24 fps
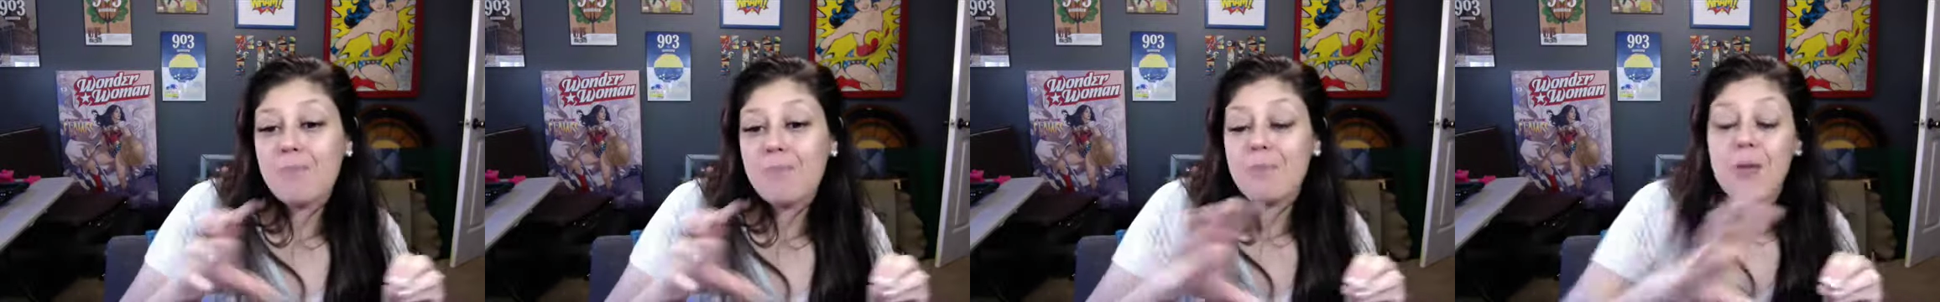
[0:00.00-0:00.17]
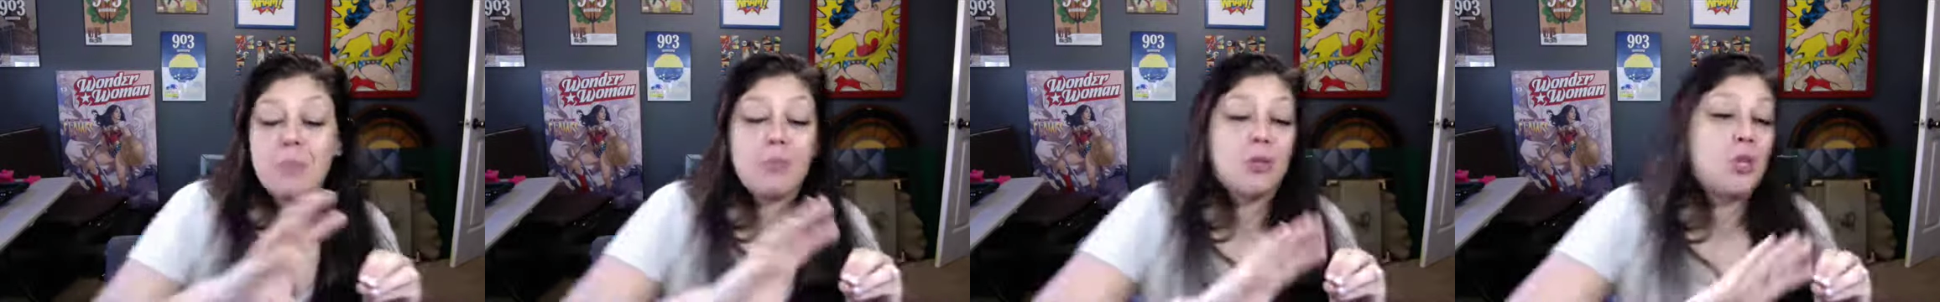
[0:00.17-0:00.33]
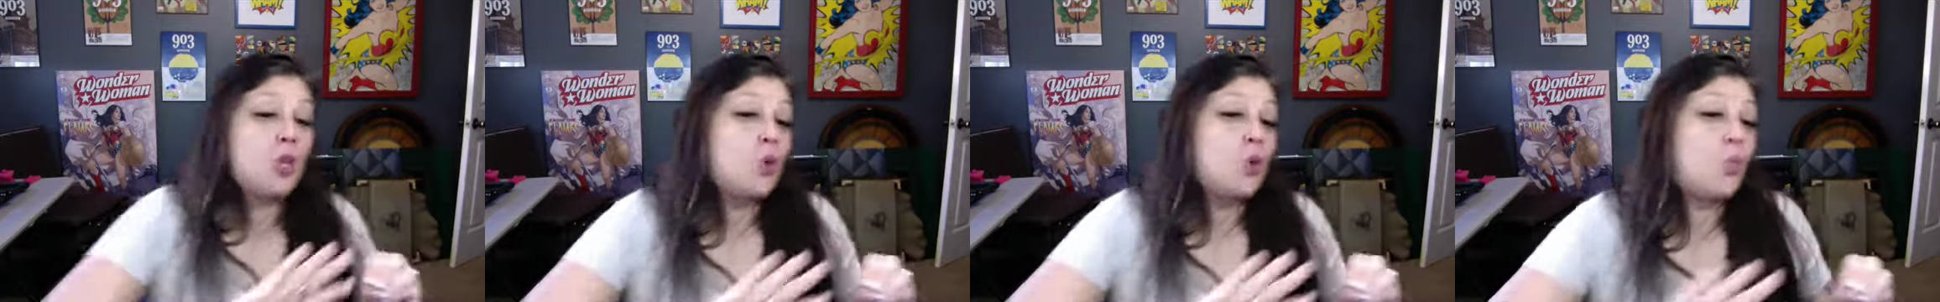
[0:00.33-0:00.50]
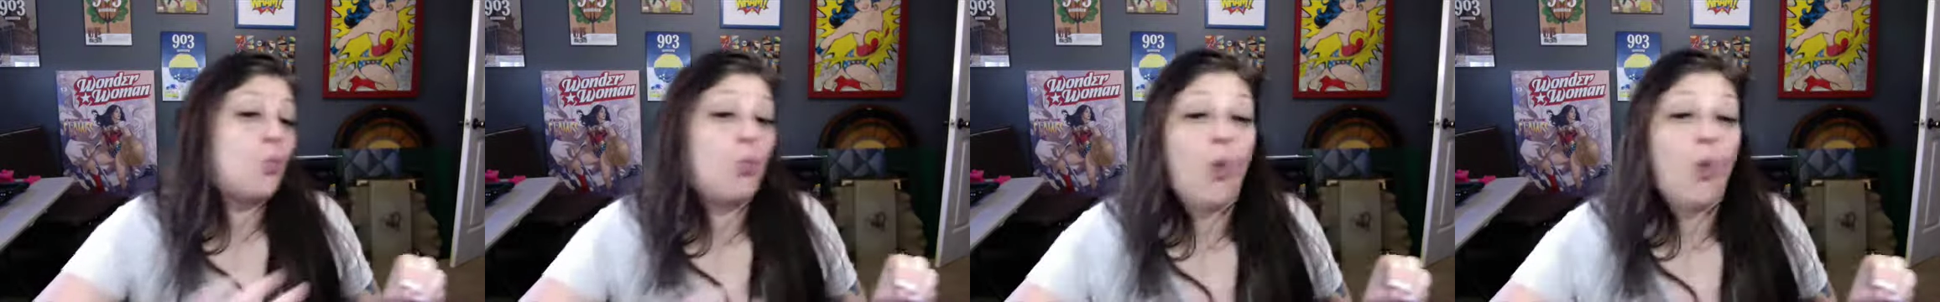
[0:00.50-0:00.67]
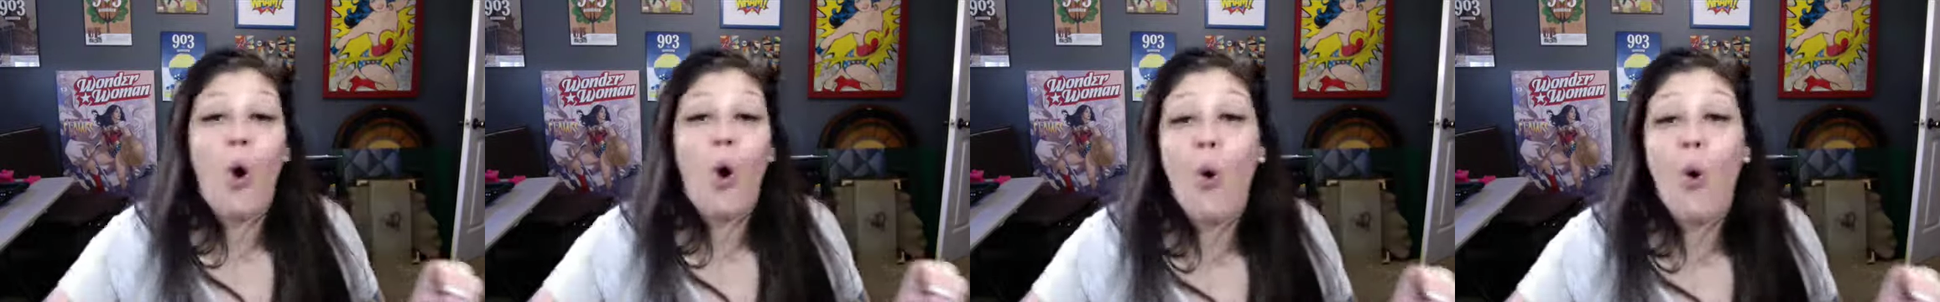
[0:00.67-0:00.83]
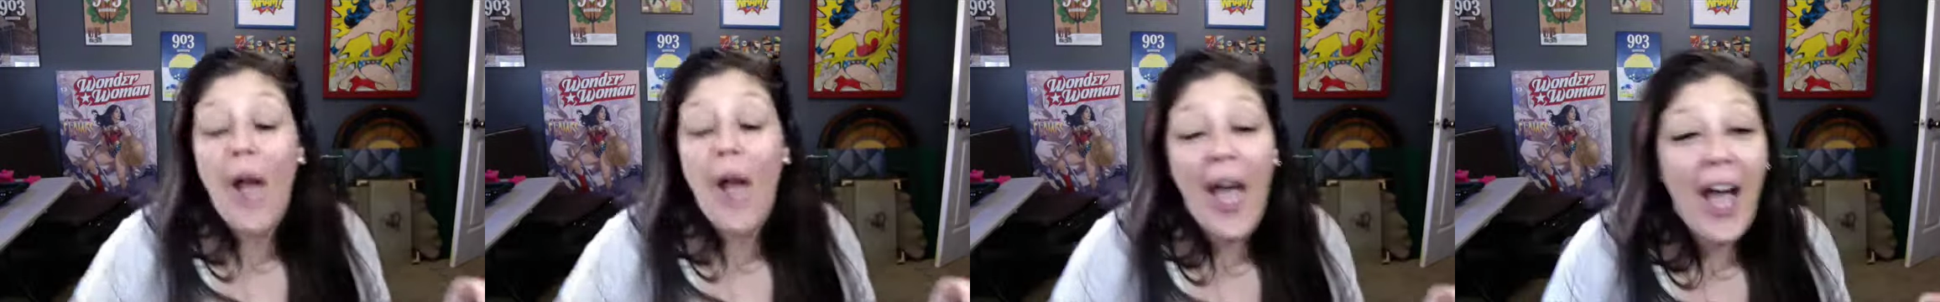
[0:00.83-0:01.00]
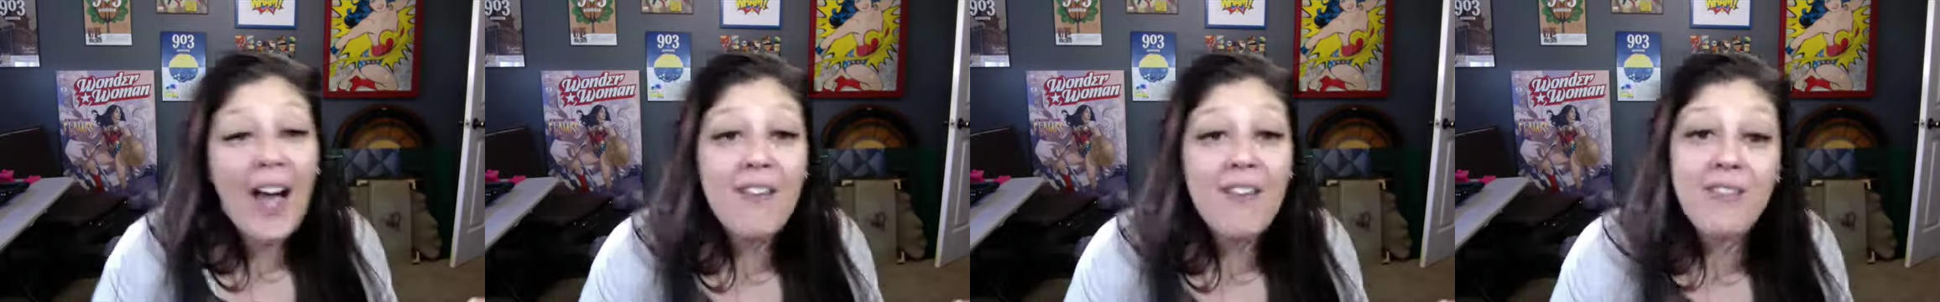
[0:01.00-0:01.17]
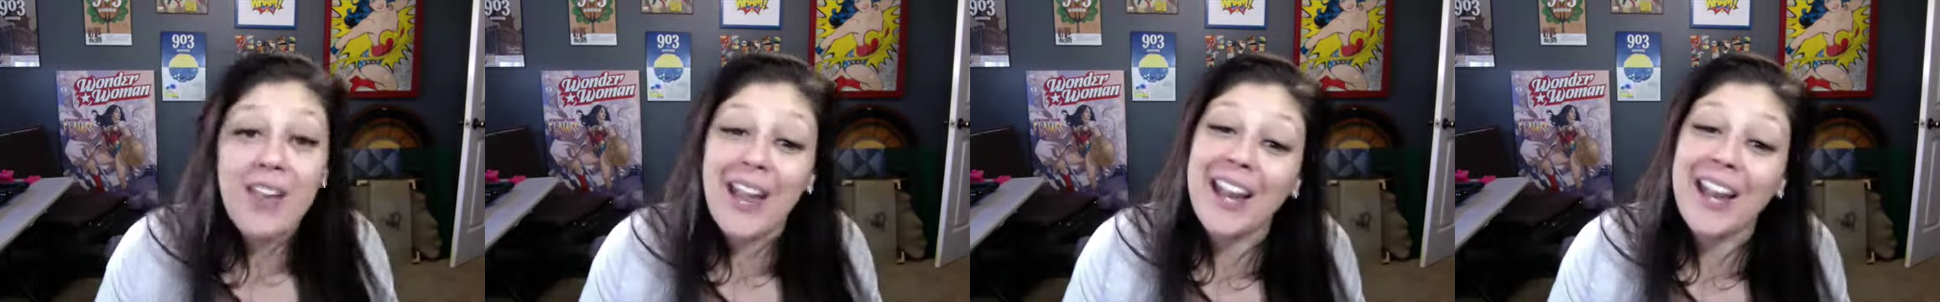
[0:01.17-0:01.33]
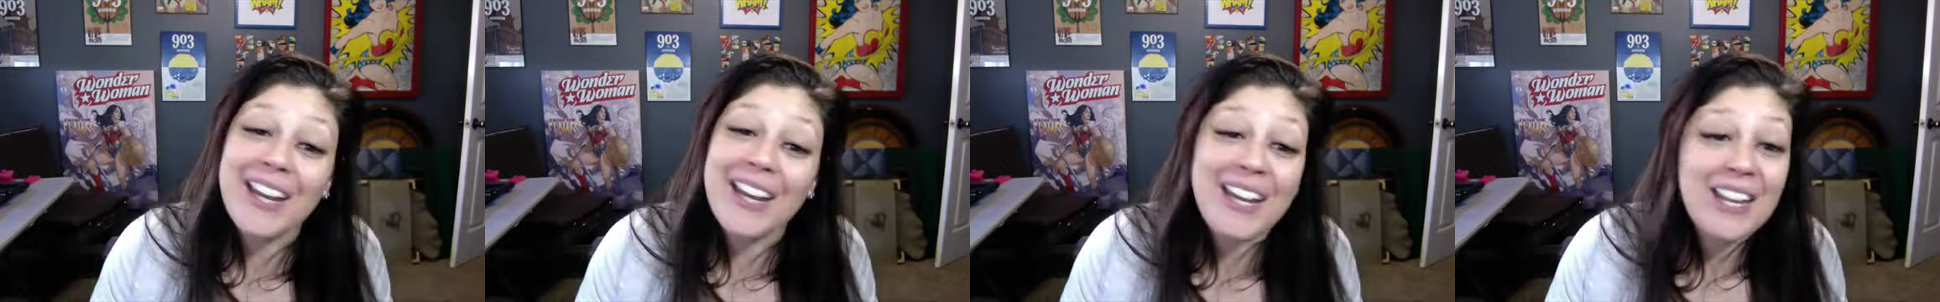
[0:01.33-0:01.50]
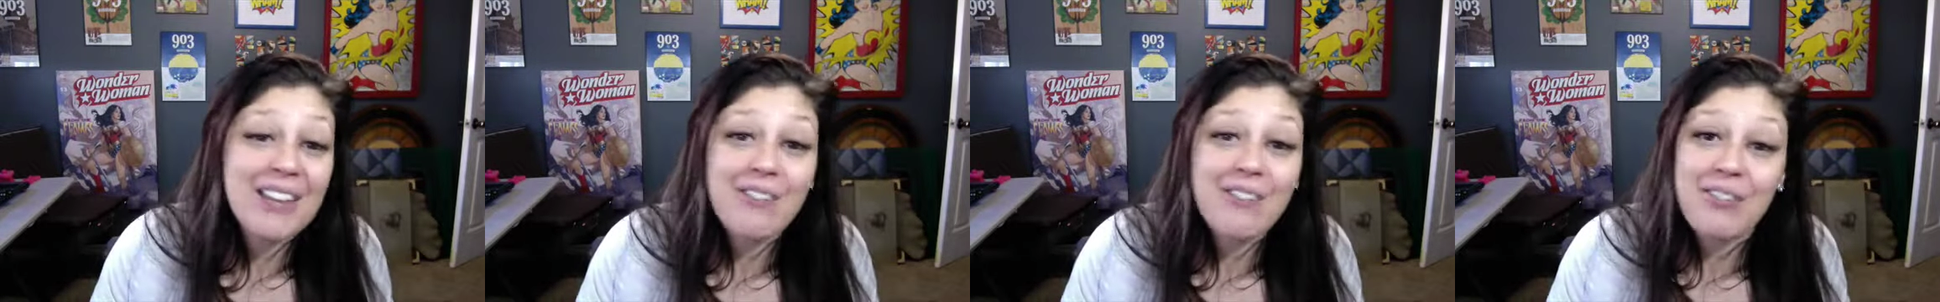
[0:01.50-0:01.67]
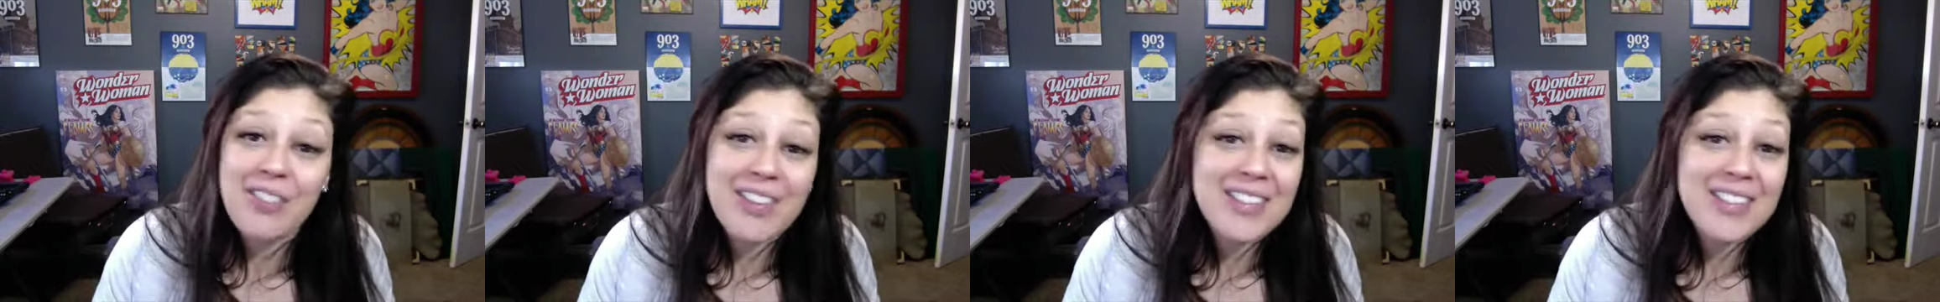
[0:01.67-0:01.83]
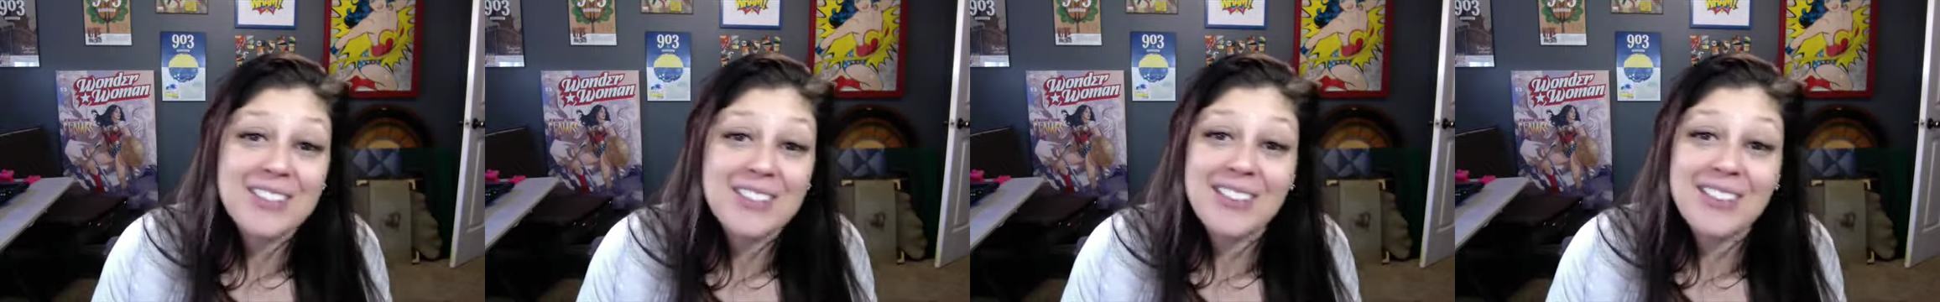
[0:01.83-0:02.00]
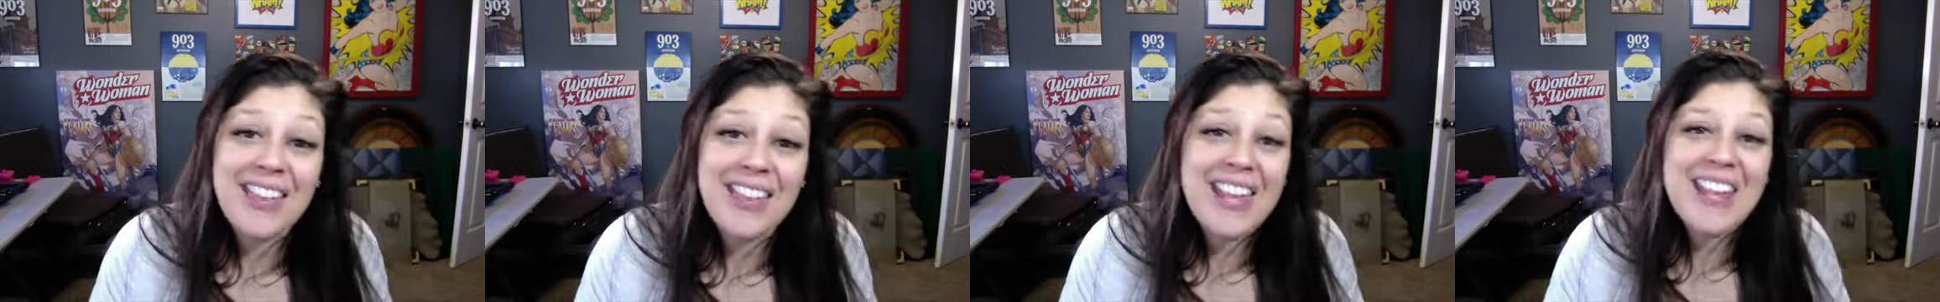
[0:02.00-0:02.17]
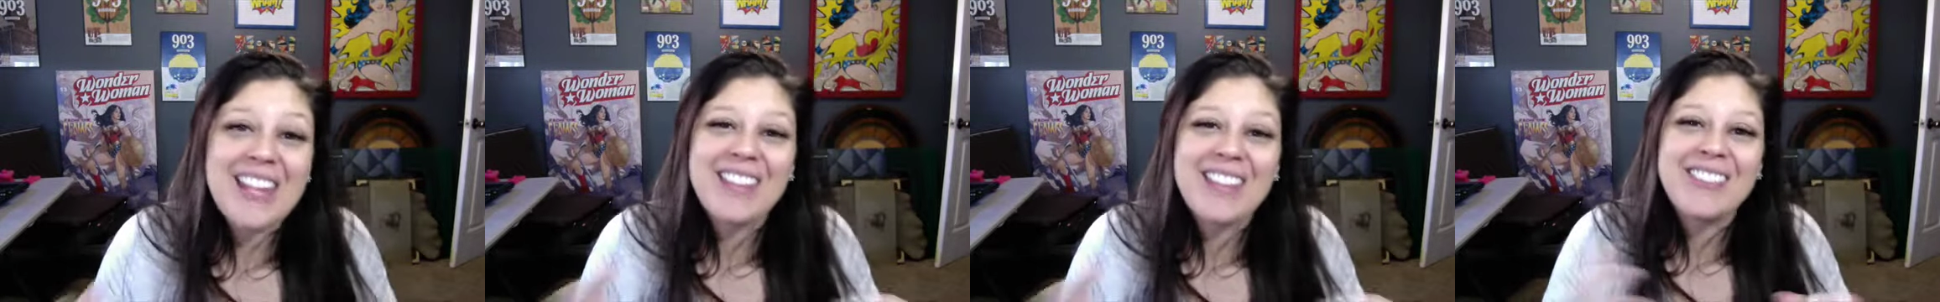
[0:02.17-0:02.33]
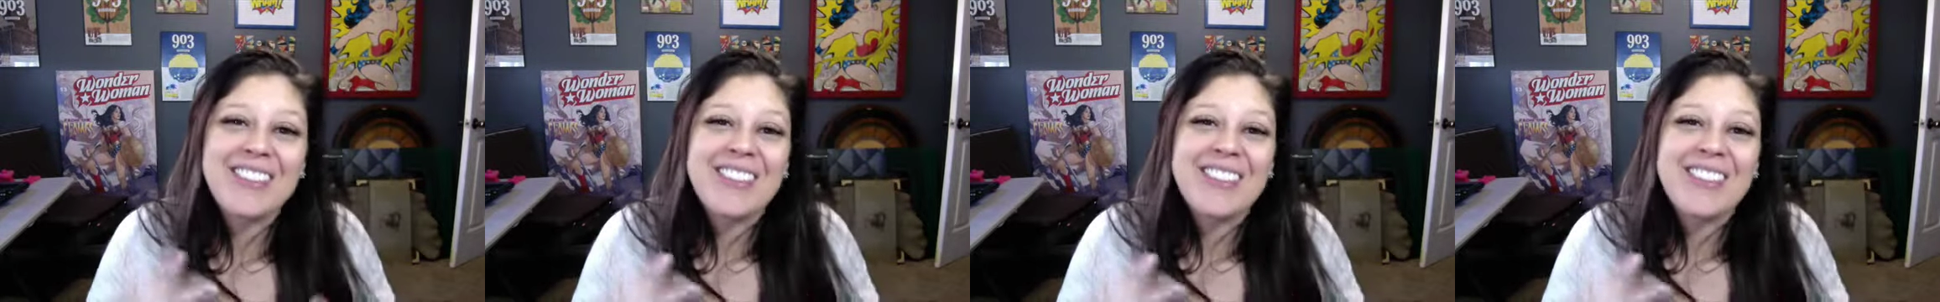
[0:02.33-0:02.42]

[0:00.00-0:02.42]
Maybe you won't have any of these things,